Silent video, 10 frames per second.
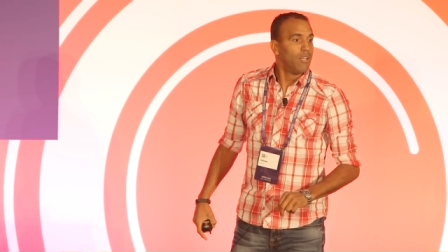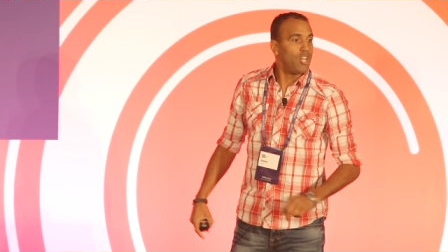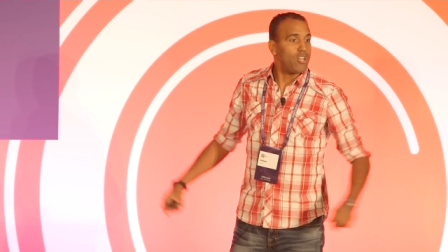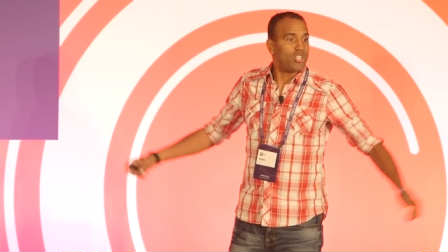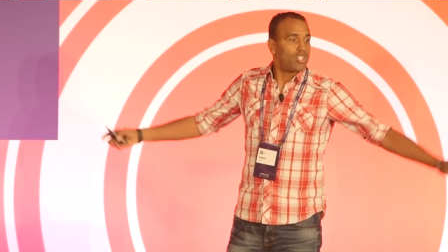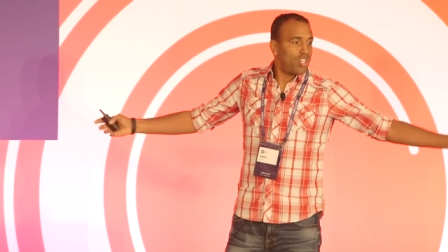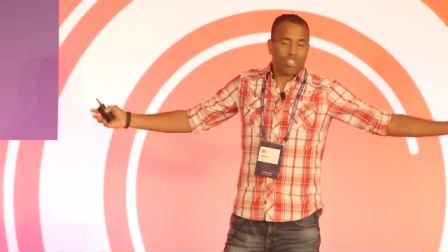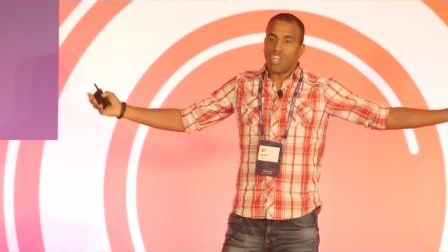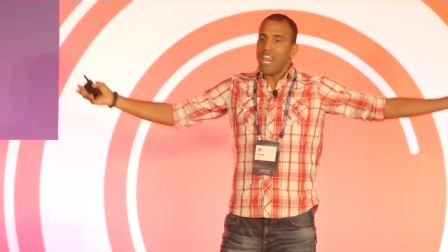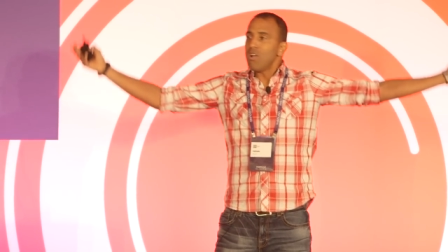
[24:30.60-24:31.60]
You're just,
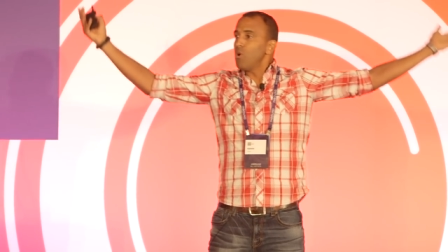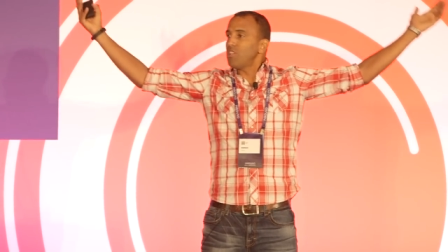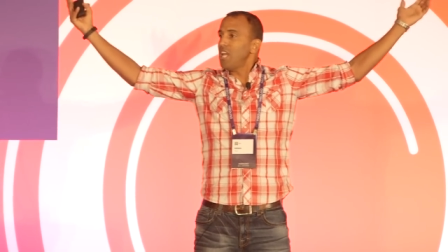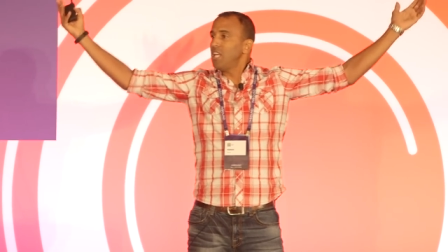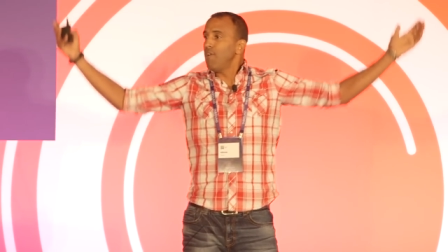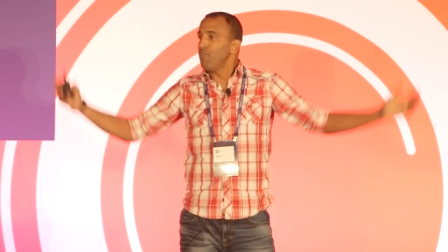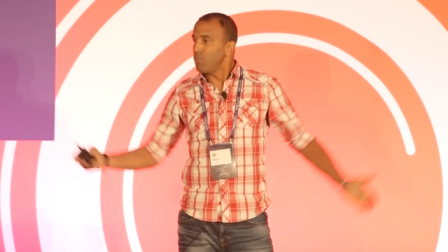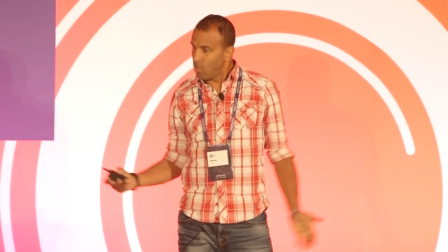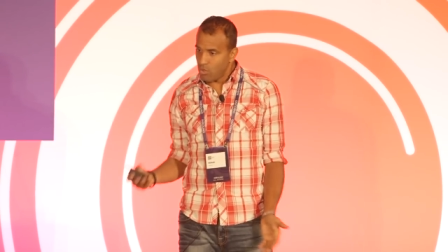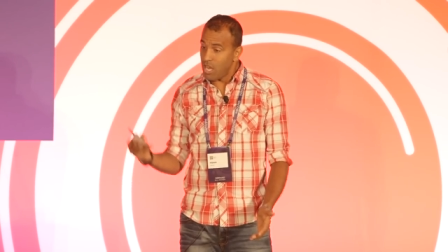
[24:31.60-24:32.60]
just taking what they give you
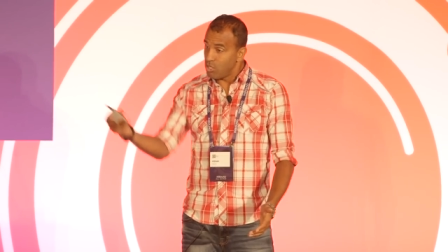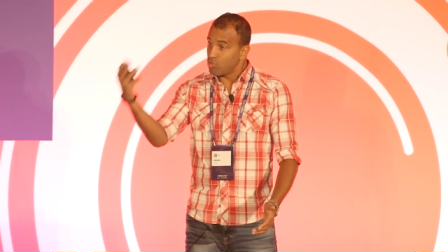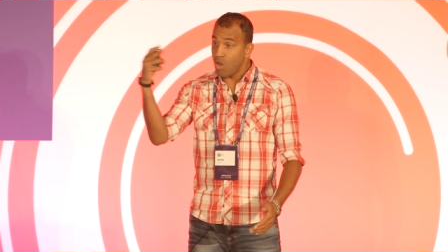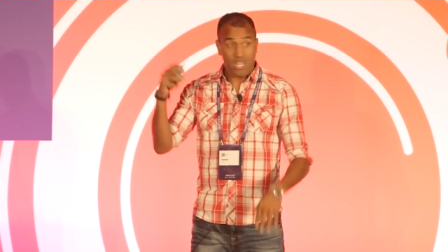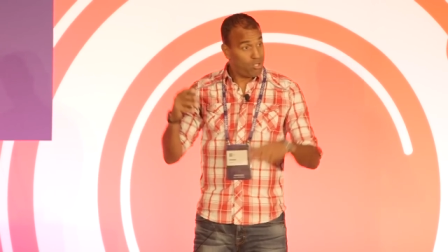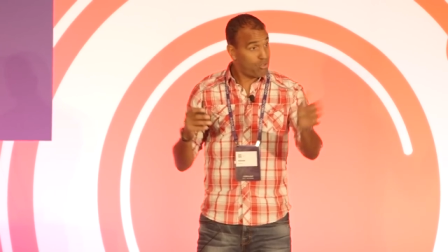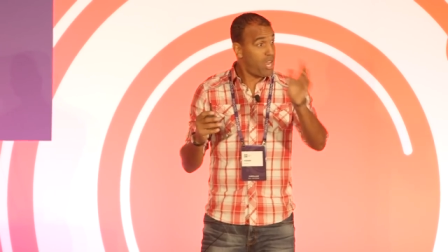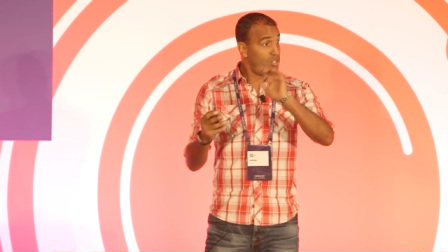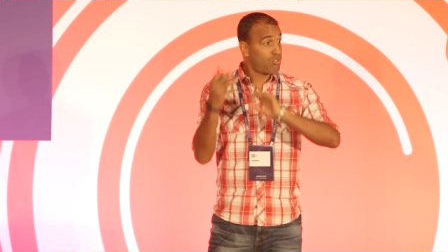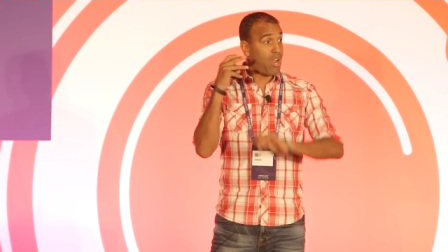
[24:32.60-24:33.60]
and like, okay, this is great, this is
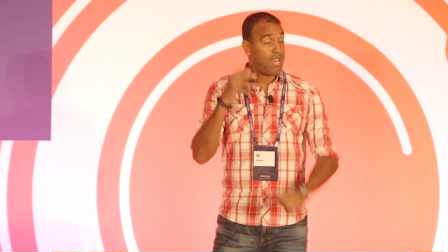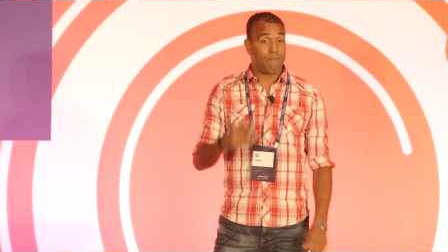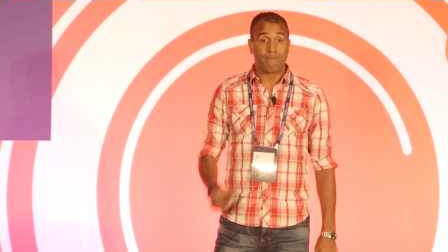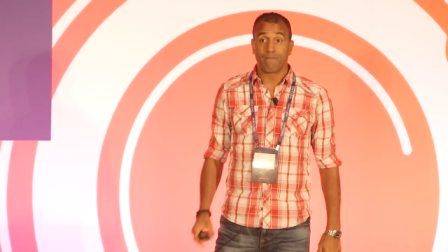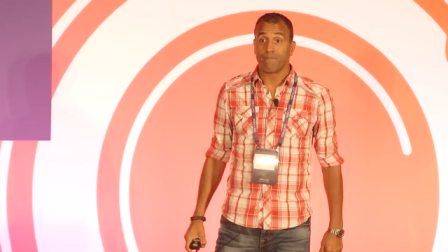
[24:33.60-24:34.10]
great, this is great.